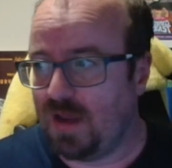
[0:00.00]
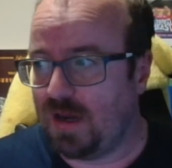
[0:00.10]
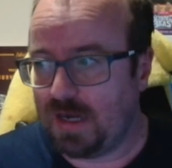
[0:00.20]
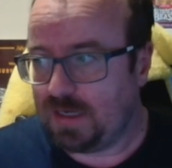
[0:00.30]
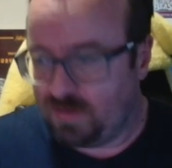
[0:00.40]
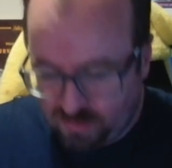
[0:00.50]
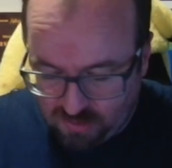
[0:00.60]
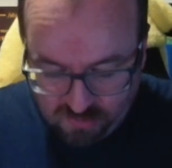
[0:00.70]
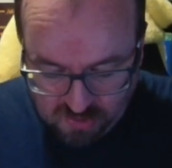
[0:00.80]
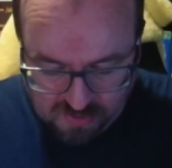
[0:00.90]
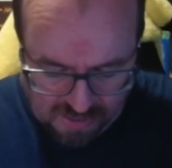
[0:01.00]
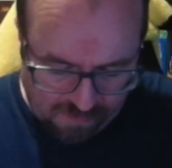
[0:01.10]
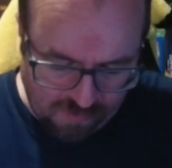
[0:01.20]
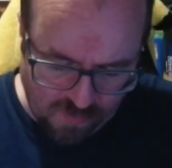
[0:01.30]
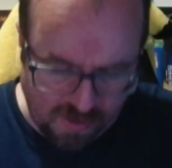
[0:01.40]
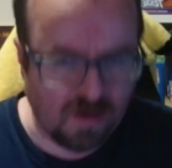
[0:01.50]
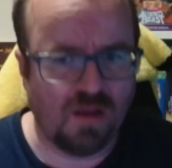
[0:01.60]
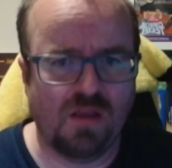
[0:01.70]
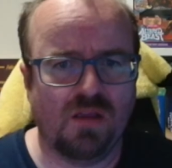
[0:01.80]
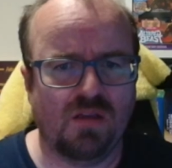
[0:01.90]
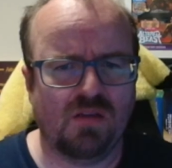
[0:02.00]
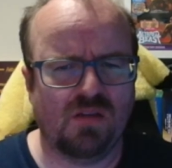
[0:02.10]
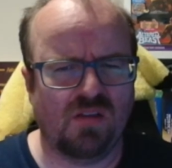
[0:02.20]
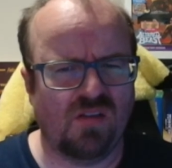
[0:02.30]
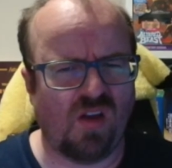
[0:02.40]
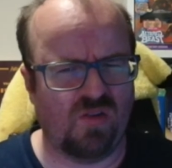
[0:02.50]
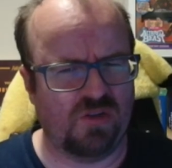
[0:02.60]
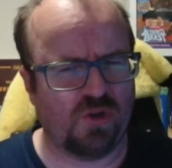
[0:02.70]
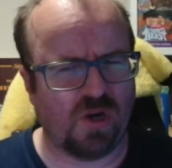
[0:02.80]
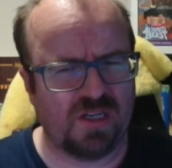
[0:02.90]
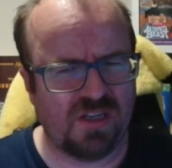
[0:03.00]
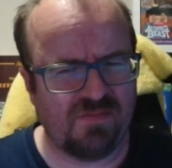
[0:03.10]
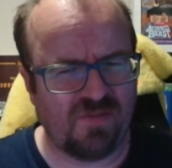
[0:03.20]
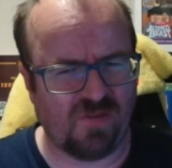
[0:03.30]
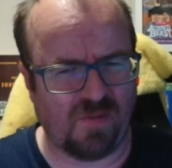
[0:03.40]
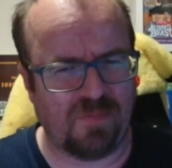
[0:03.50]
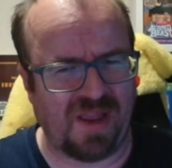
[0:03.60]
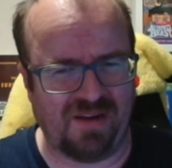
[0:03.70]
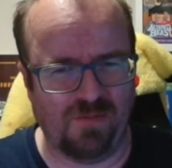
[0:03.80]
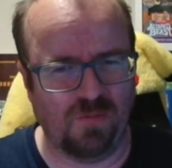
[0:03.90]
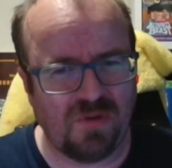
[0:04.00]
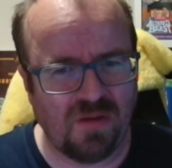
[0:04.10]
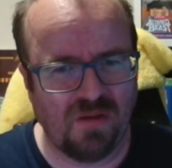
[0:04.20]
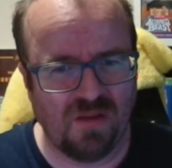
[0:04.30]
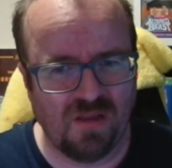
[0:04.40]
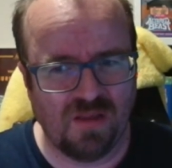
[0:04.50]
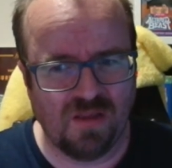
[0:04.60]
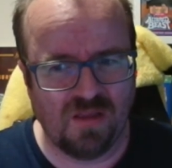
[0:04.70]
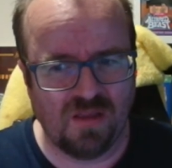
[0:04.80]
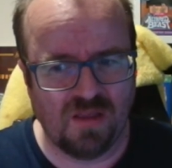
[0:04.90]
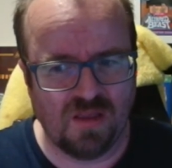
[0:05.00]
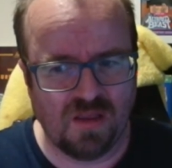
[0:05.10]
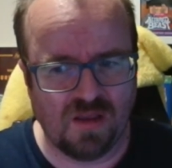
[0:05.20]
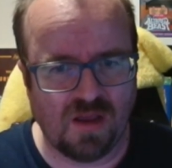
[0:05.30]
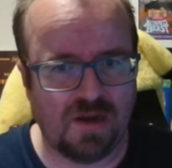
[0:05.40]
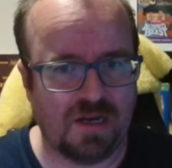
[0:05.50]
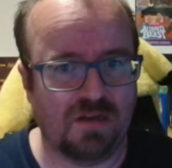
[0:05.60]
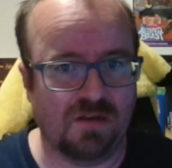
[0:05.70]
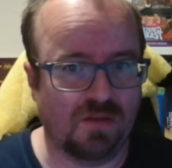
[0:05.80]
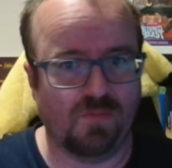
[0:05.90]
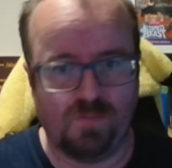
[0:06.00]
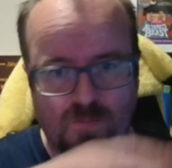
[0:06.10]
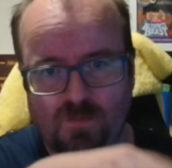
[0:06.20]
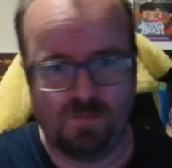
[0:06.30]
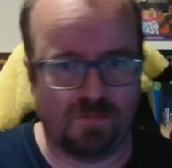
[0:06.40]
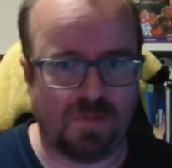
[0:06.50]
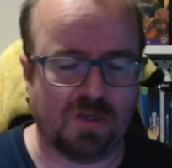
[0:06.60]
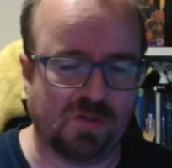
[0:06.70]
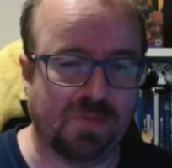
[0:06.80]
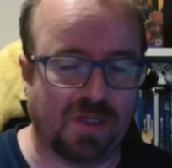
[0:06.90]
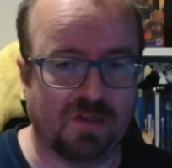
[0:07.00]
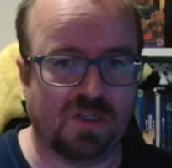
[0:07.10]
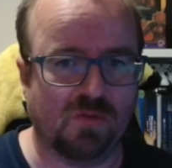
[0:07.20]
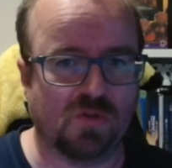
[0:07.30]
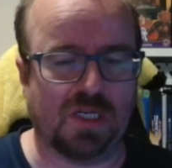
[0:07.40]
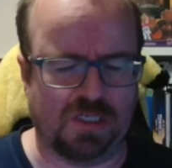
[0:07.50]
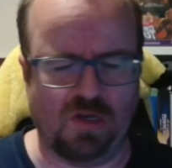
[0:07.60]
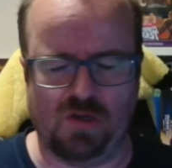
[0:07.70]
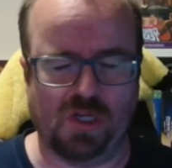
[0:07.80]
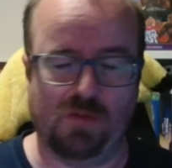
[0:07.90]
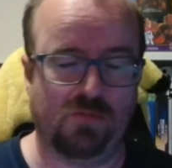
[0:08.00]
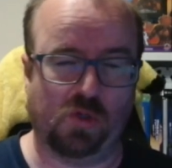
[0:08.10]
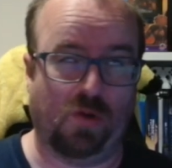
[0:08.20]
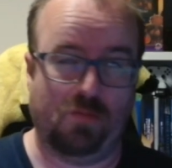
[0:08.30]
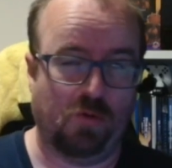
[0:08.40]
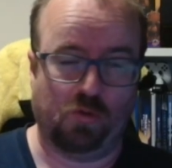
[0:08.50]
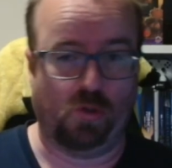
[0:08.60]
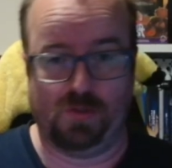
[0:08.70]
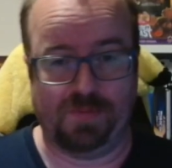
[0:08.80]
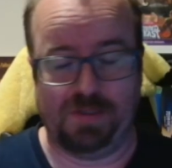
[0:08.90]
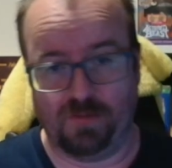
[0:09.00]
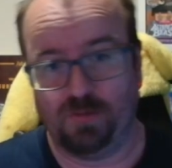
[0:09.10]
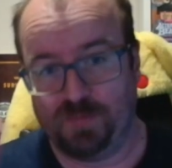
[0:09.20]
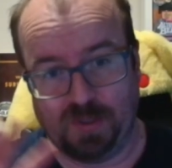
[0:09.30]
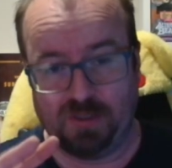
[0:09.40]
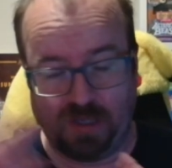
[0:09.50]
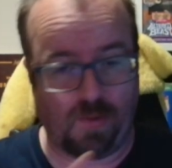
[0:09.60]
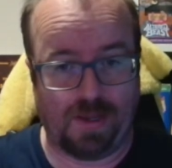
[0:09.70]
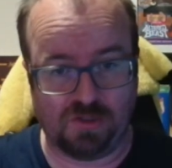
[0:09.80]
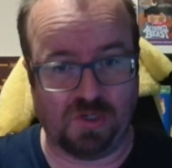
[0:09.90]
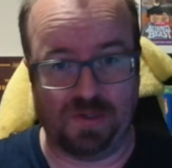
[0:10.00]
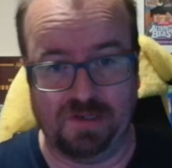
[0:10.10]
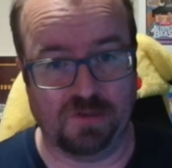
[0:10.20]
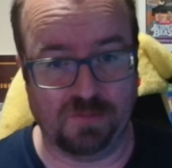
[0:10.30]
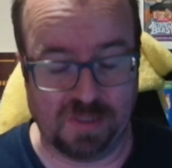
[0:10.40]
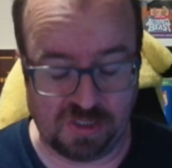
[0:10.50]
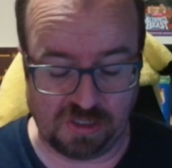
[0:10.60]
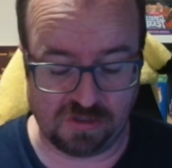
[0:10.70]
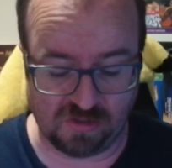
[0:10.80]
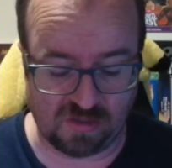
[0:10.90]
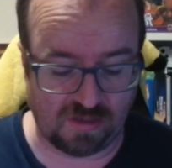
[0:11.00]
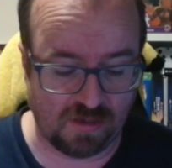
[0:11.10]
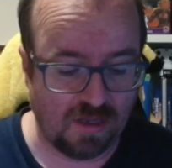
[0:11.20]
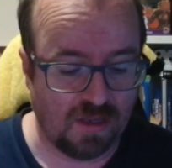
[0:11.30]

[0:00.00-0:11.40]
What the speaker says: And they looked on the app and went, and he trades in for £1. And then the person behind the till was like, guys, I'm sorry, I'm not trying to be rude, but go outside and do business. So I was like,